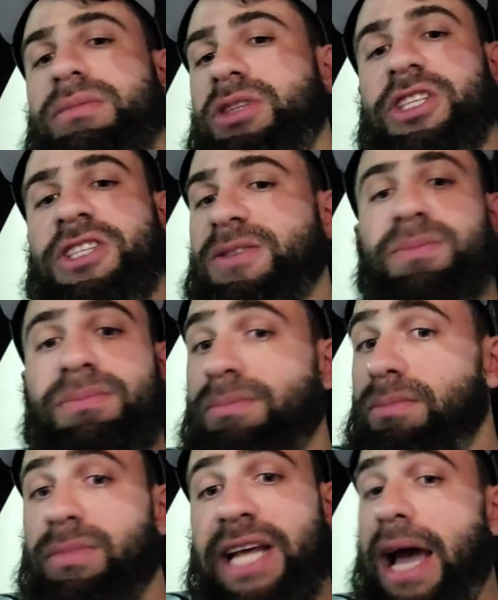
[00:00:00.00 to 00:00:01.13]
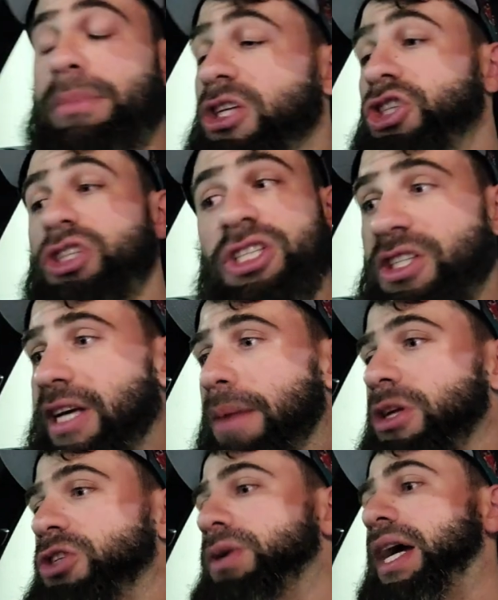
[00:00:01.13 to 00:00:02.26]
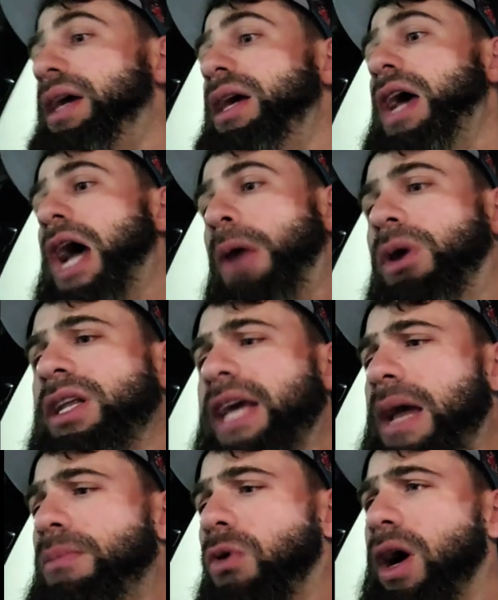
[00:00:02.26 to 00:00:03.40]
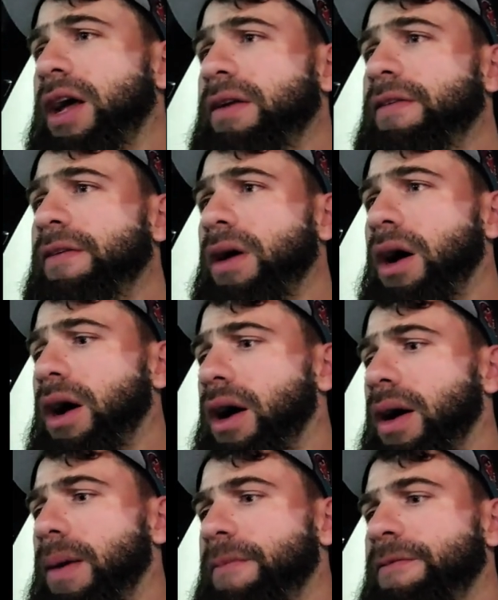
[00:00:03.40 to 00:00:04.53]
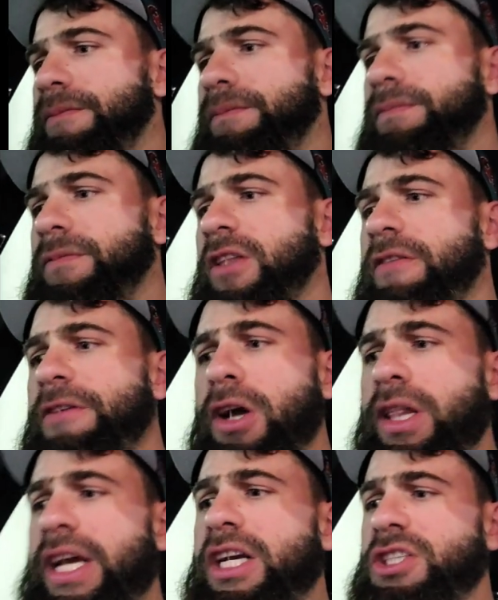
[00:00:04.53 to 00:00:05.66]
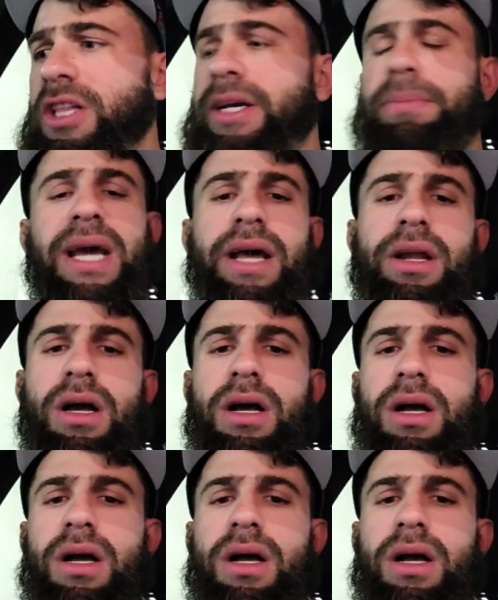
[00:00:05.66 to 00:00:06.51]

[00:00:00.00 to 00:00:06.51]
Just damage, right? I won game 1 fairly easily, man.